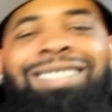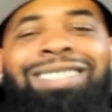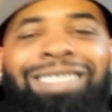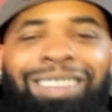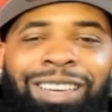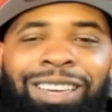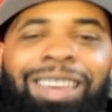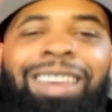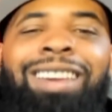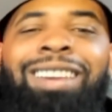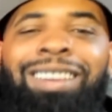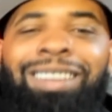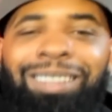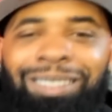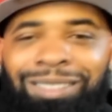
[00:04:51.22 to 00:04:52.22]

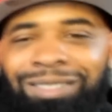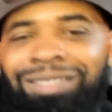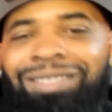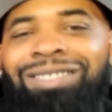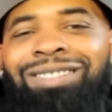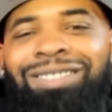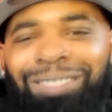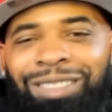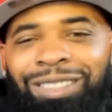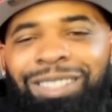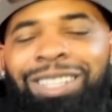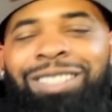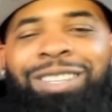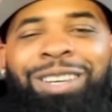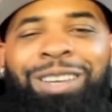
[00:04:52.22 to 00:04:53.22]
Hey. Hey.
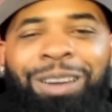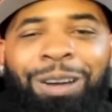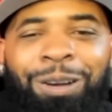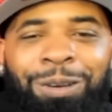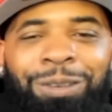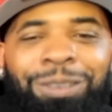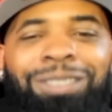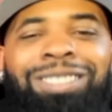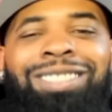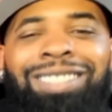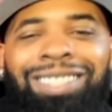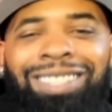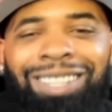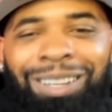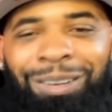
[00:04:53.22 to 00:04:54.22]
Let's go.
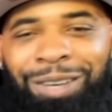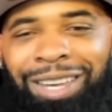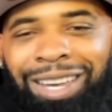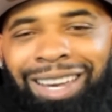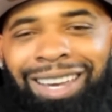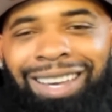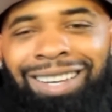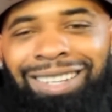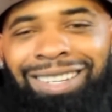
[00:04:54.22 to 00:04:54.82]
Okay